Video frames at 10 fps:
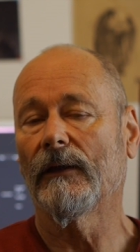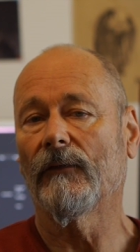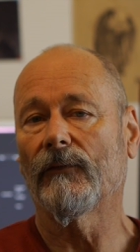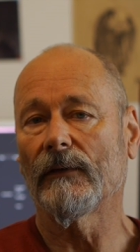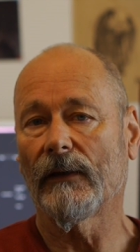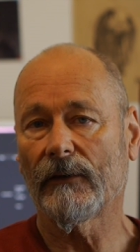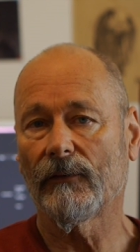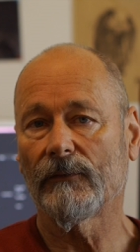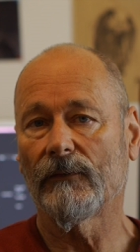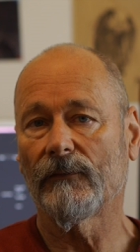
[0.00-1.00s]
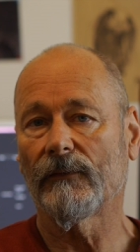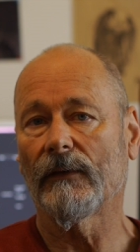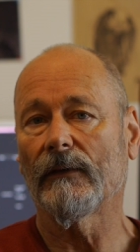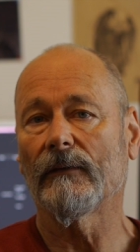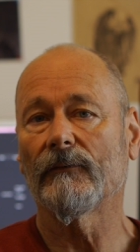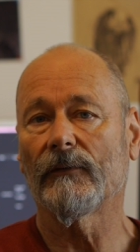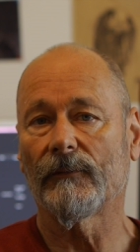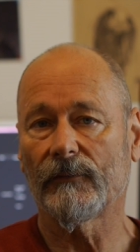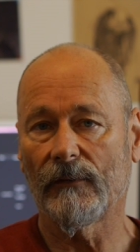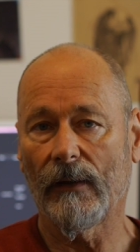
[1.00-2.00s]
If you like what you see,
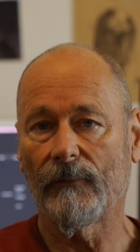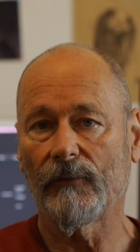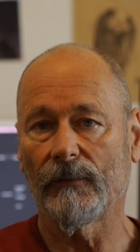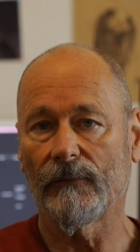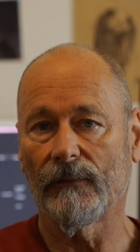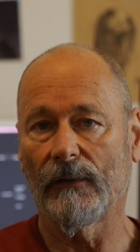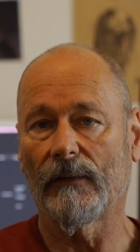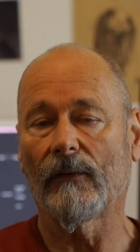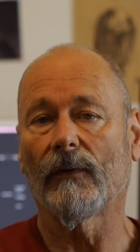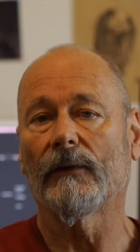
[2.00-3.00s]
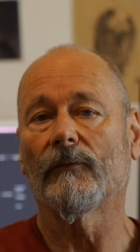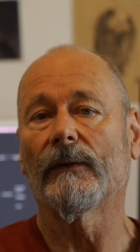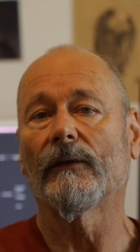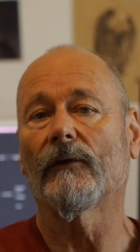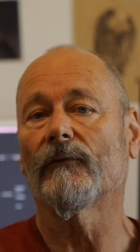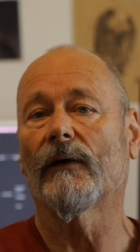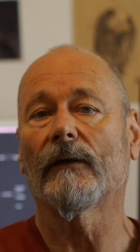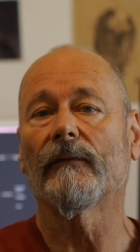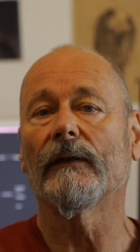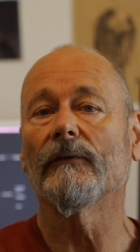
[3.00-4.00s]
subscribe to us there. That way you'll be
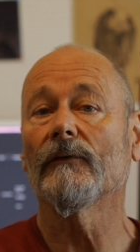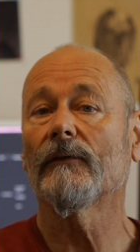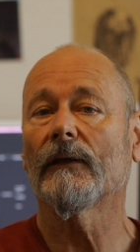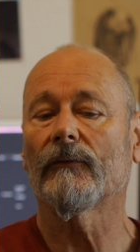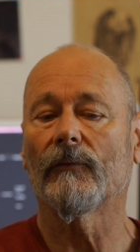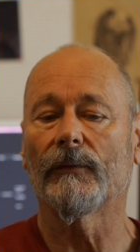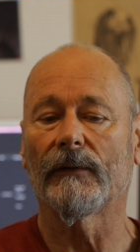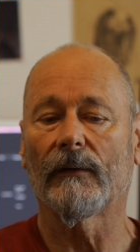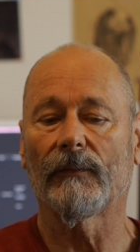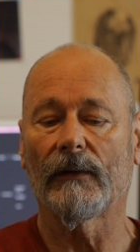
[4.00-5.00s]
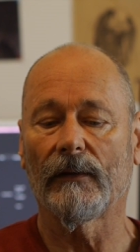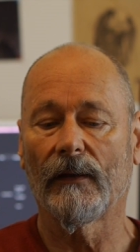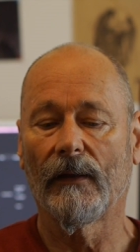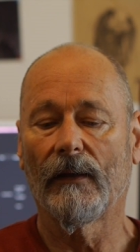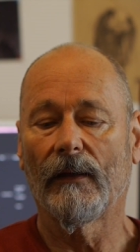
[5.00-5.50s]
notified of any new things we put up there.